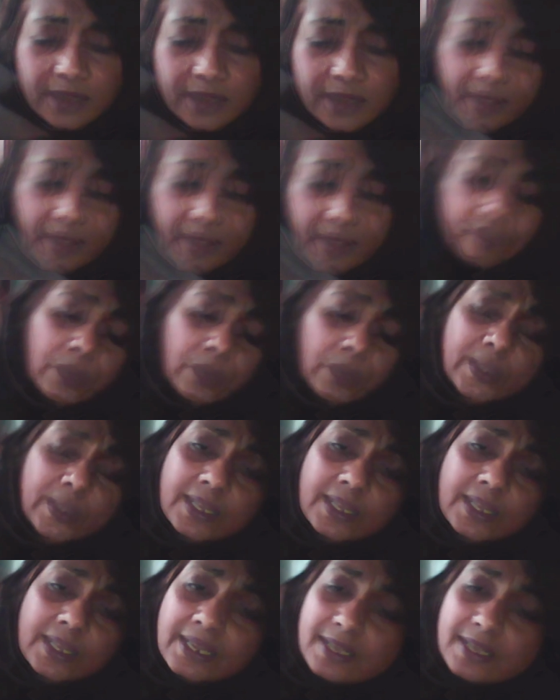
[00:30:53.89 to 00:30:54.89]
If you look at the
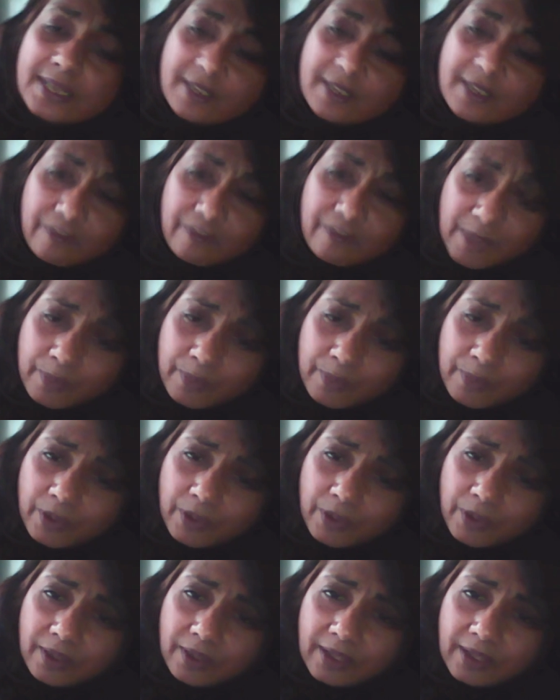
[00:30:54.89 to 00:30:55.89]
list of
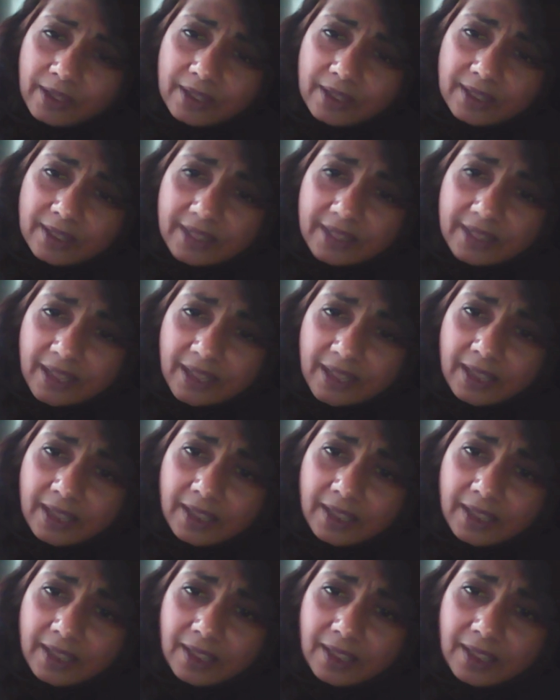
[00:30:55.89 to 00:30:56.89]
people that they
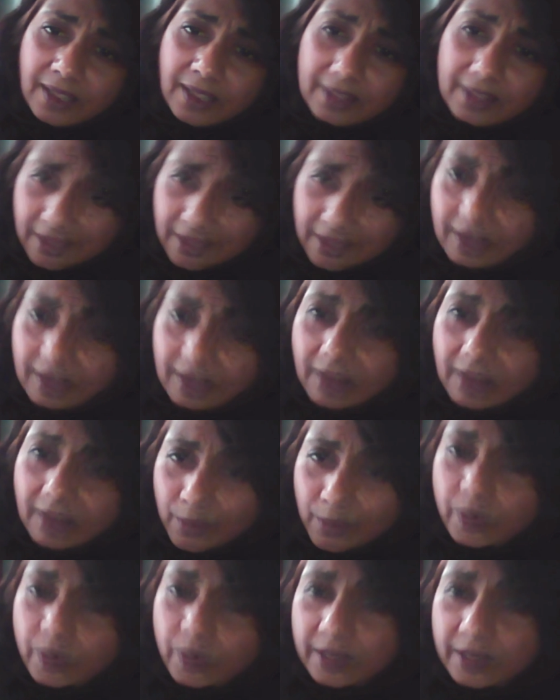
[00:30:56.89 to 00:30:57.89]
think are
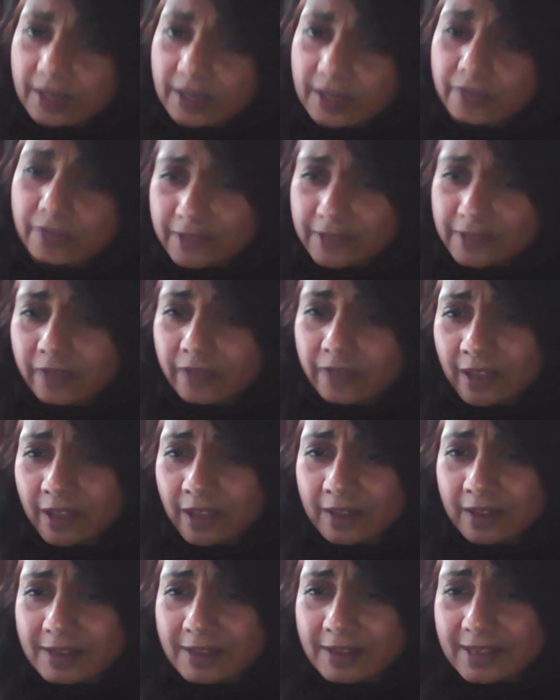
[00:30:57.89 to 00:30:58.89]
worthy of
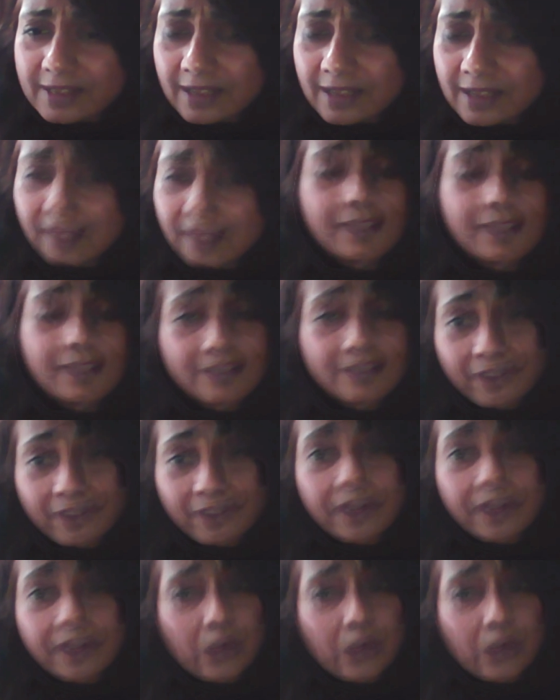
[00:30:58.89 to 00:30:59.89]
surveillance, it's a
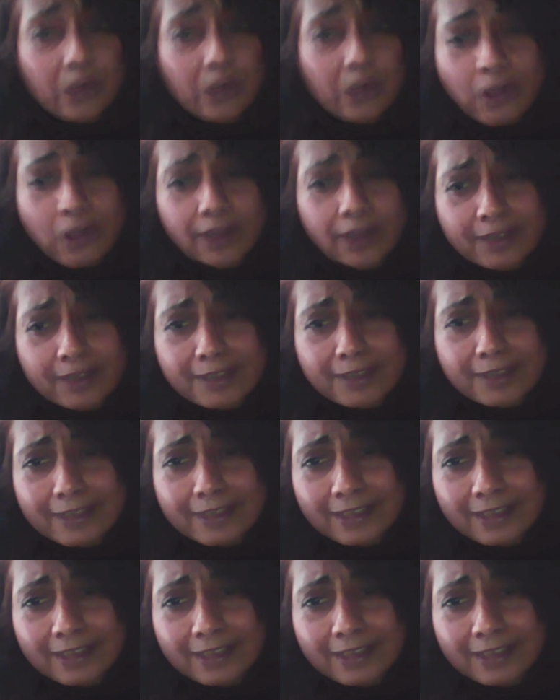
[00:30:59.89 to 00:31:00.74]
very long list.